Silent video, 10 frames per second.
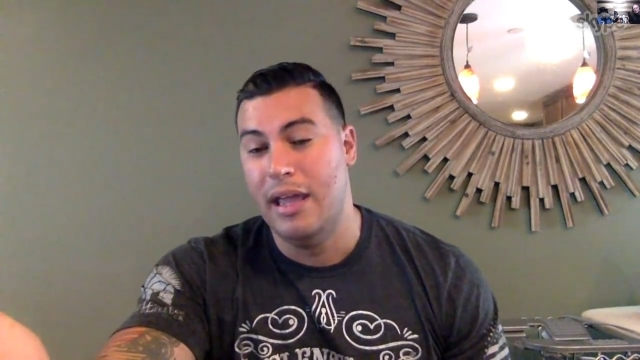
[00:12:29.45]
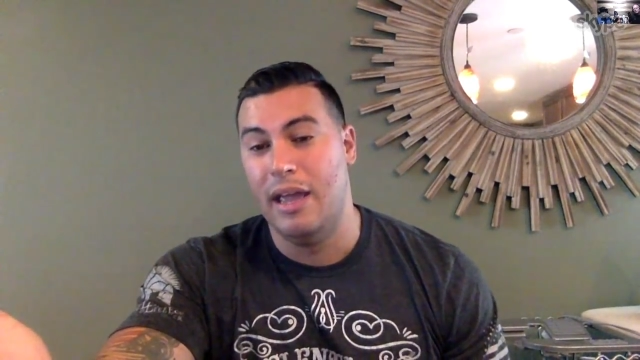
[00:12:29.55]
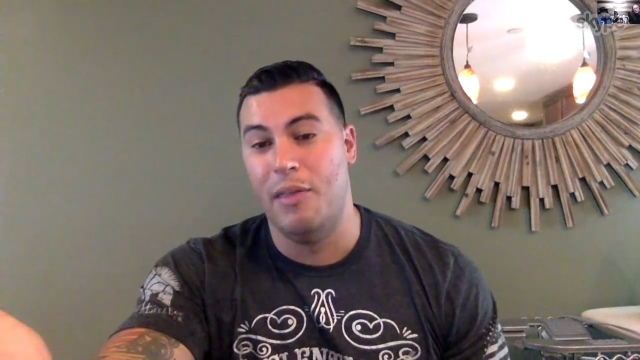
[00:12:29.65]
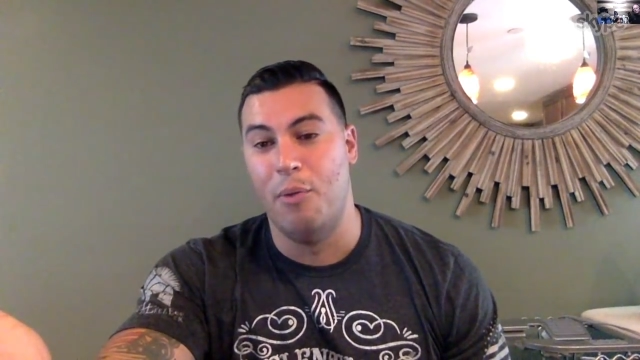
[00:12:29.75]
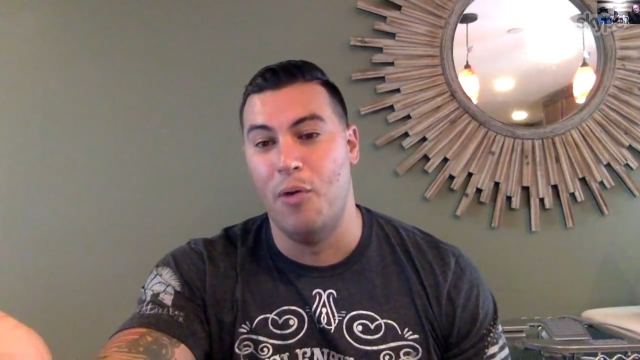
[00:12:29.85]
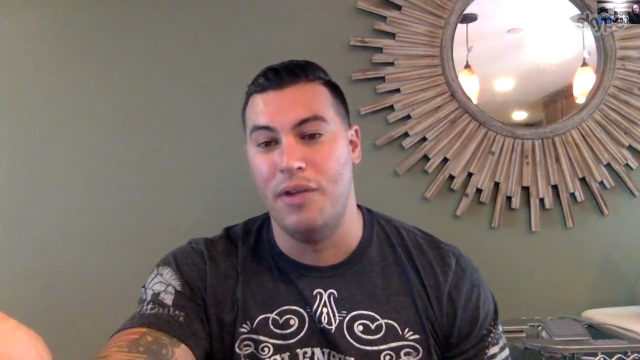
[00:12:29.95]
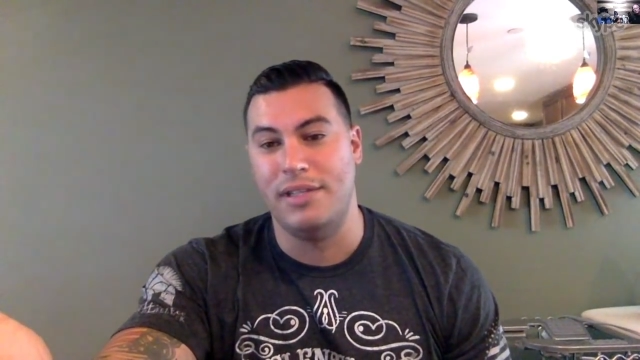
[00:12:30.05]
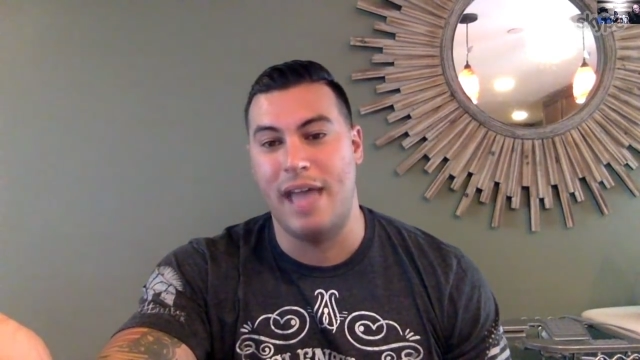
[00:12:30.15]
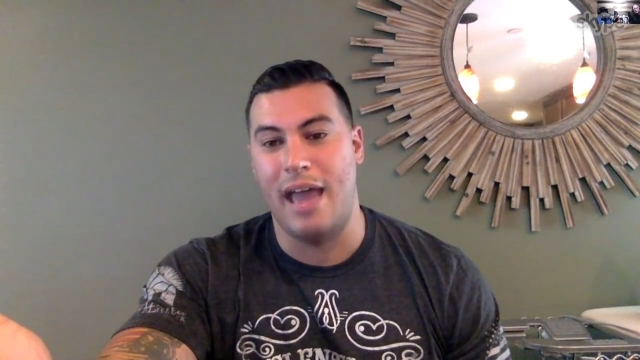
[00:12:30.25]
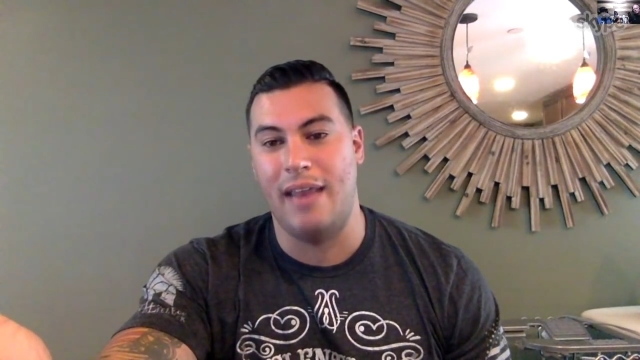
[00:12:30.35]
in the movies
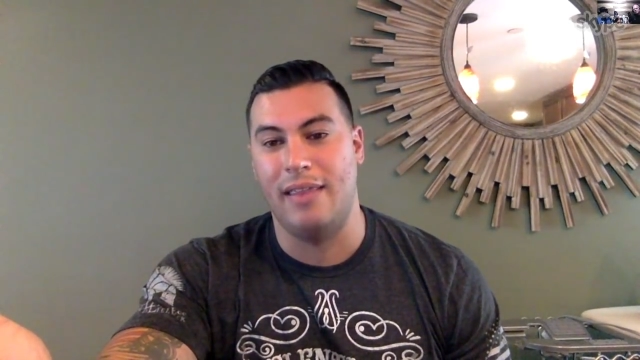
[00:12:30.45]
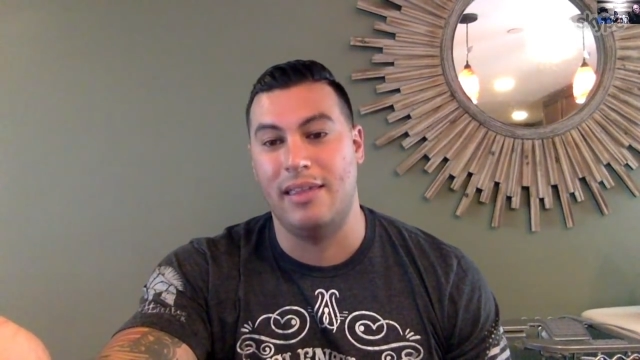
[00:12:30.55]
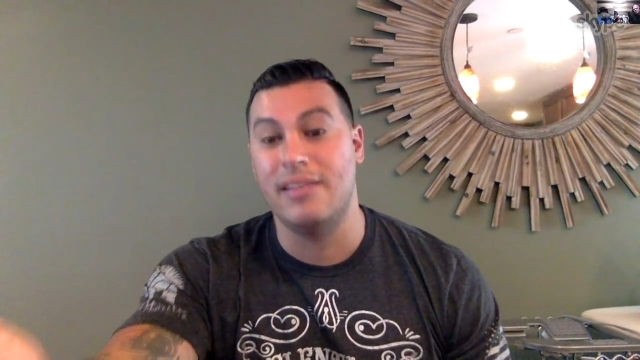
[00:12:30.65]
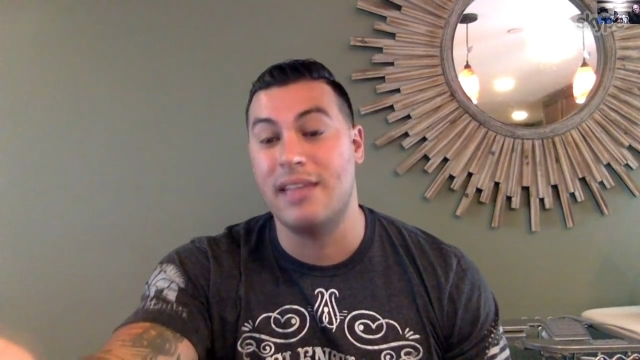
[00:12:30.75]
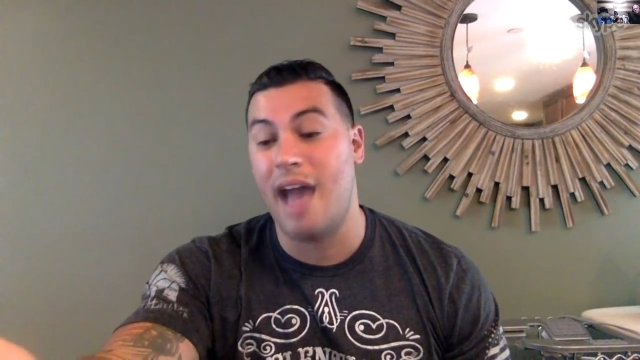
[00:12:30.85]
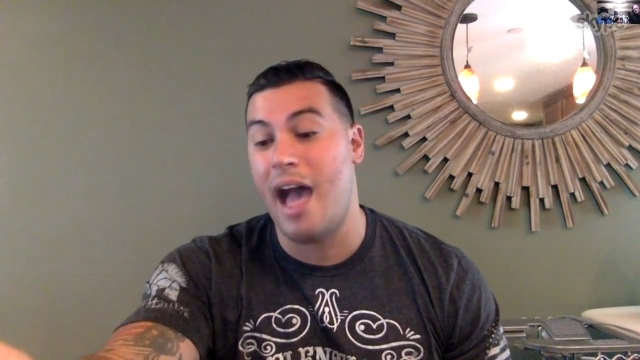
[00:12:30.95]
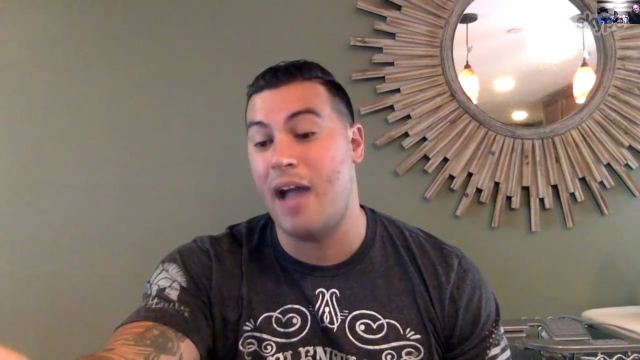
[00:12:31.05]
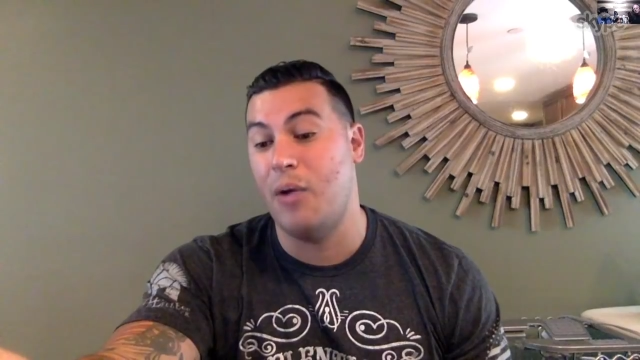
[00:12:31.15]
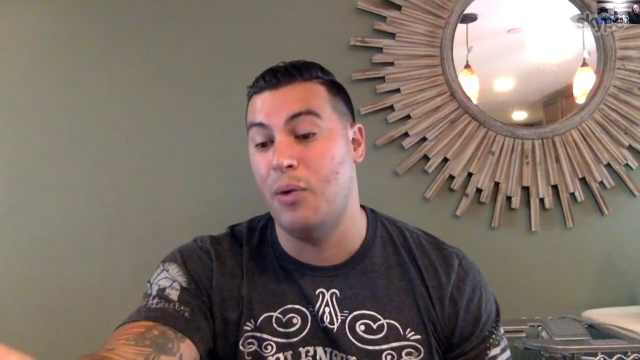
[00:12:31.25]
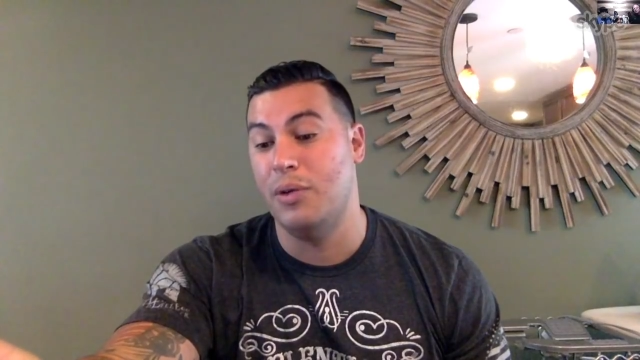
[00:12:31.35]
that this guy
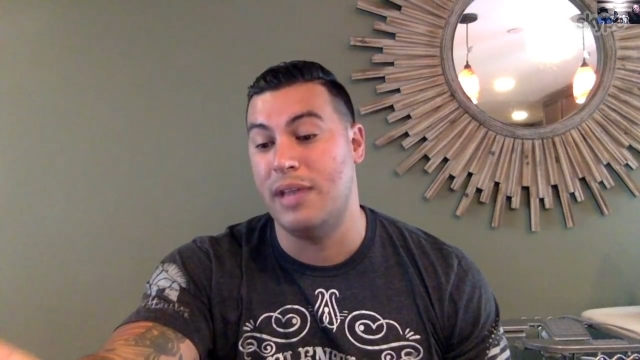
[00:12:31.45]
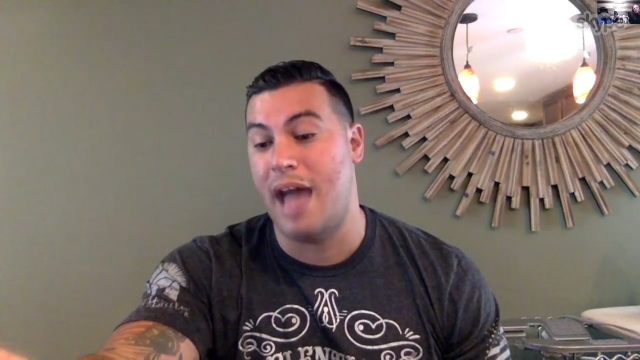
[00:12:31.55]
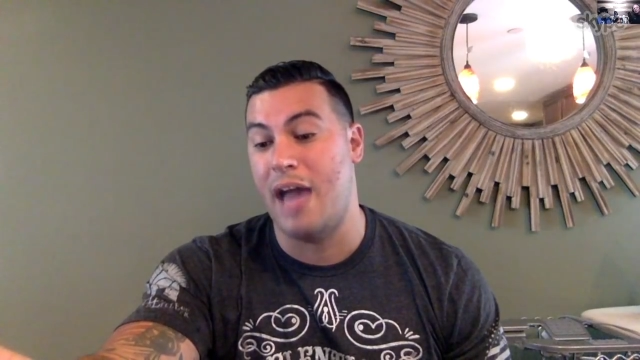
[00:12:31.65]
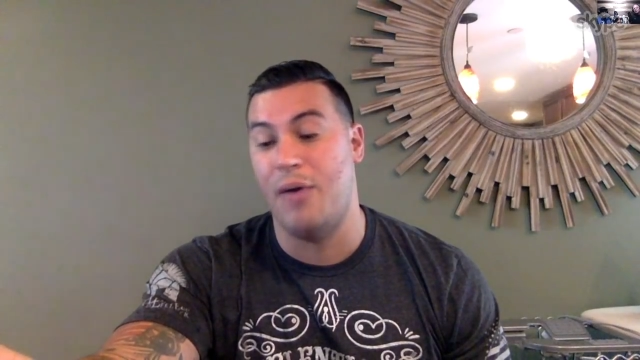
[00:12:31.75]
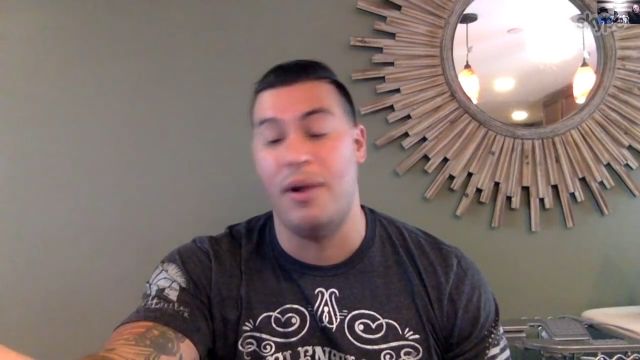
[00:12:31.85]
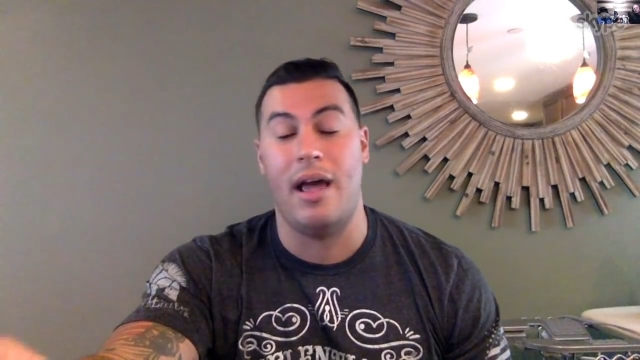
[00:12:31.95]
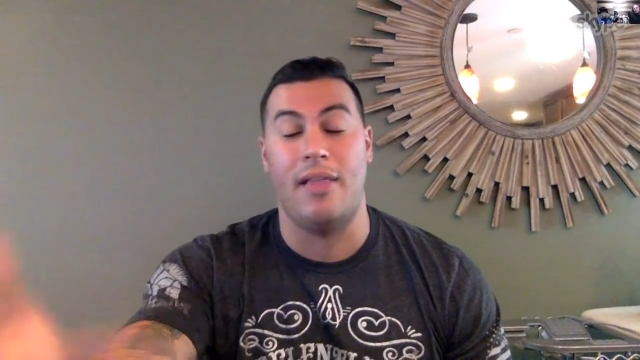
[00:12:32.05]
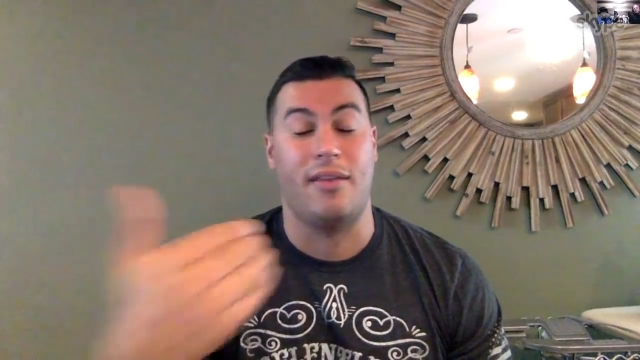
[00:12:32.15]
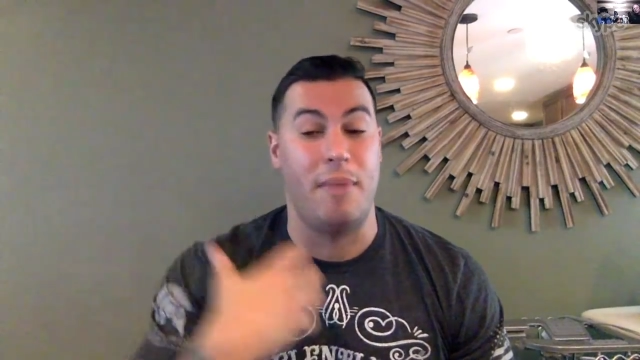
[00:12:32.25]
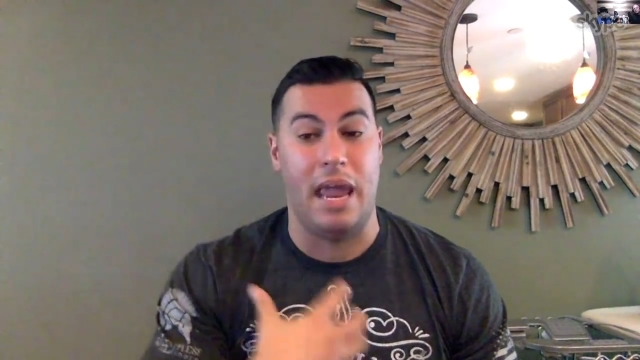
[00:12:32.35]
who is an idol and
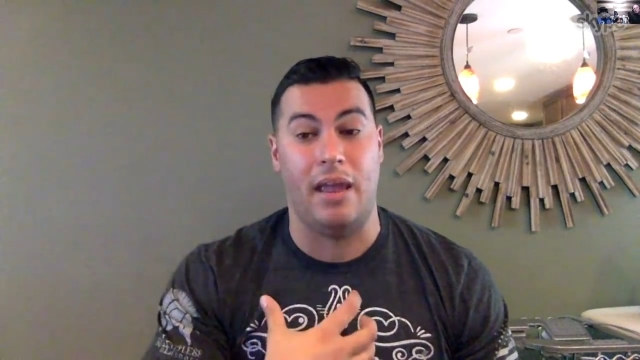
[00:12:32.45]
to me,